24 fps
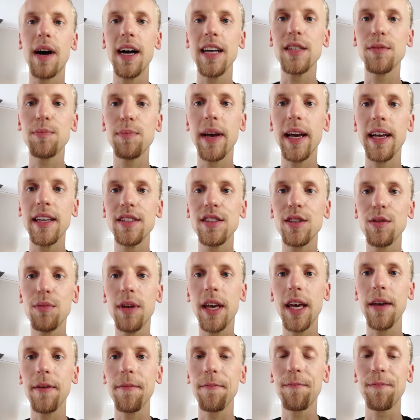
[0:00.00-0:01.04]
my space to
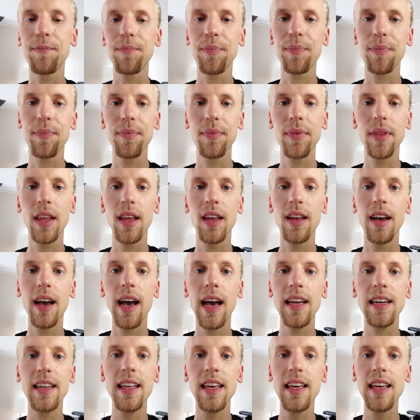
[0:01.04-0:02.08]
be.
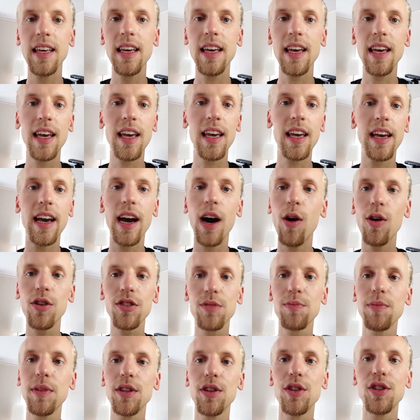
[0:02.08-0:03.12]
And he
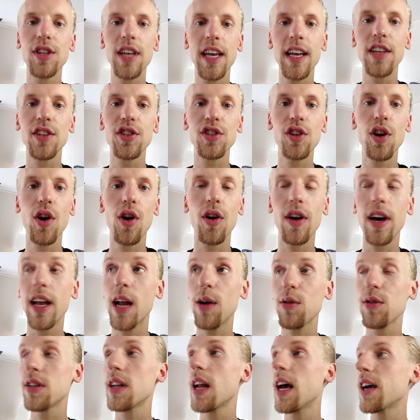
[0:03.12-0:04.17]
asked me to sing a song, and I
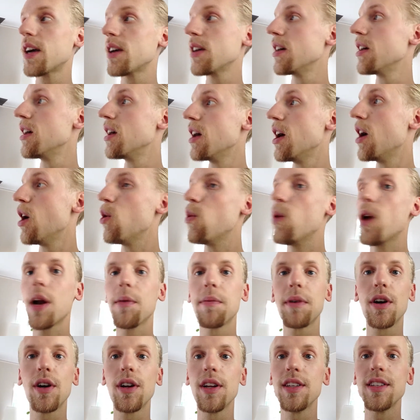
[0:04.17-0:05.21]
was like, what am
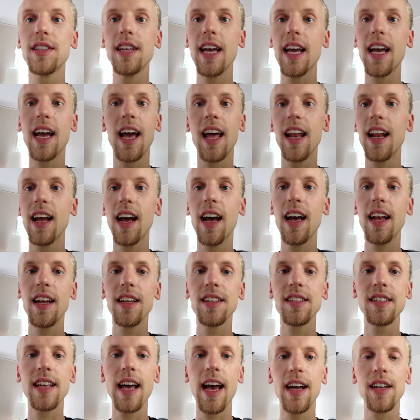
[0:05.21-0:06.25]
I going to sing? And I
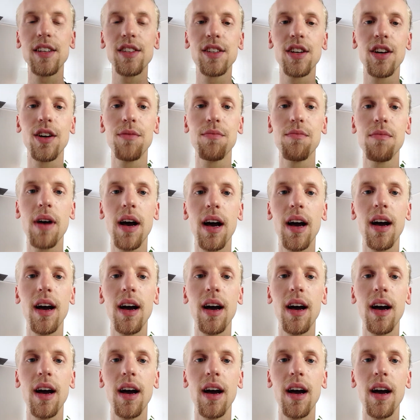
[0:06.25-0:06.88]
sang some